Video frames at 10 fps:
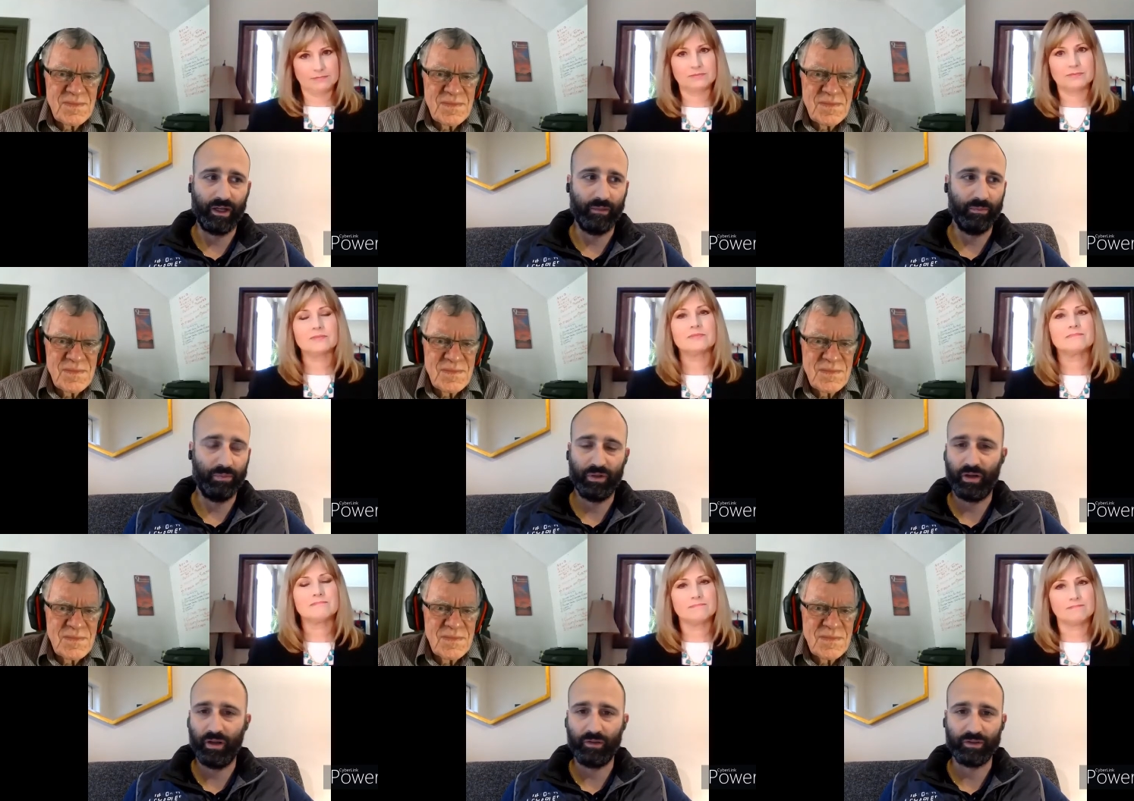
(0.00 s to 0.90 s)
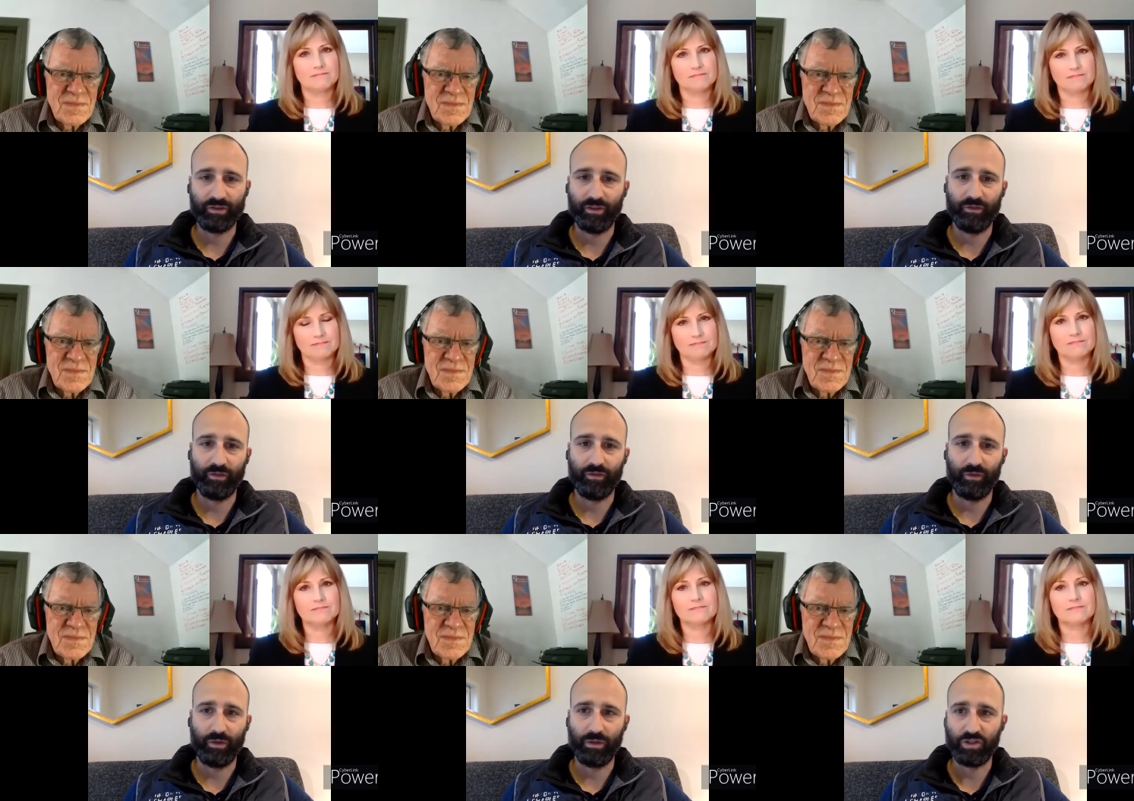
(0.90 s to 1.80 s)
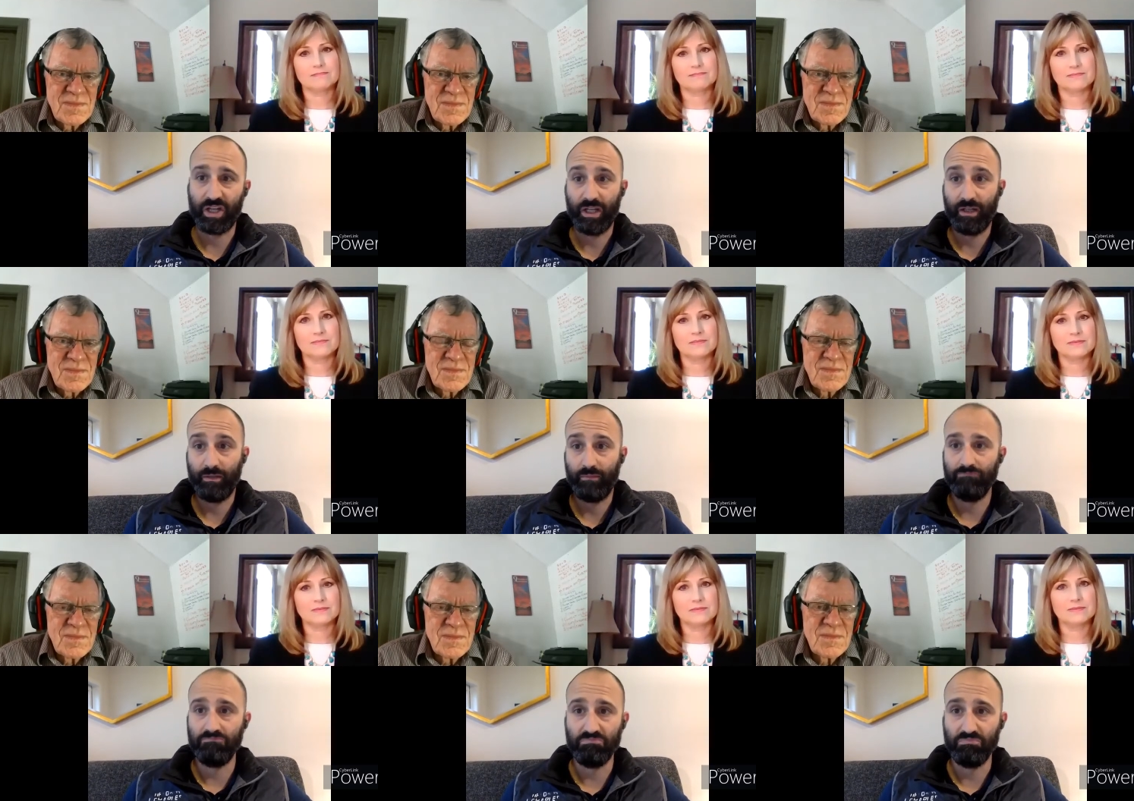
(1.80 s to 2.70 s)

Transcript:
Speaker 1: and I put all of our stuff in storage, and